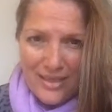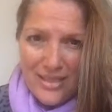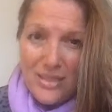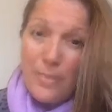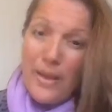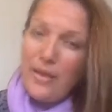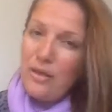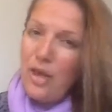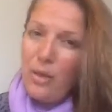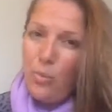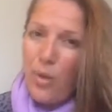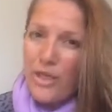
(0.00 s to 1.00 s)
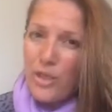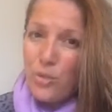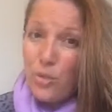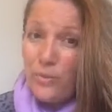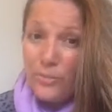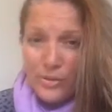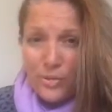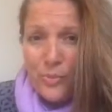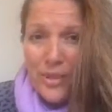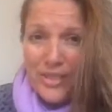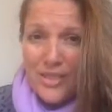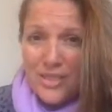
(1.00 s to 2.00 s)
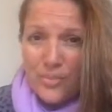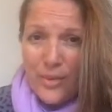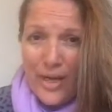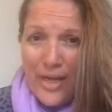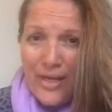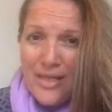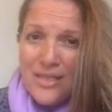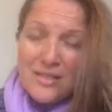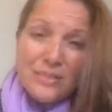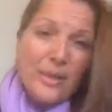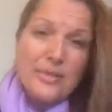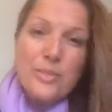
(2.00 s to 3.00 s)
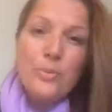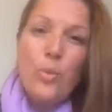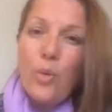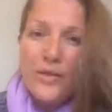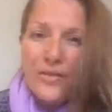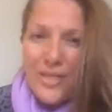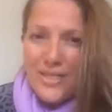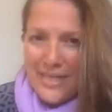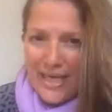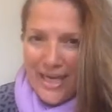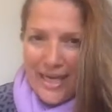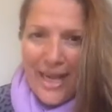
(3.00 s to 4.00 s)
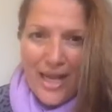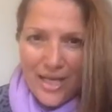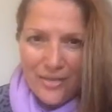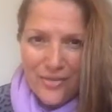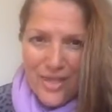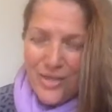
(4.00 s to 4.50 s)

Depending on what your blueprint is, right? Sometimes people want things they can't have.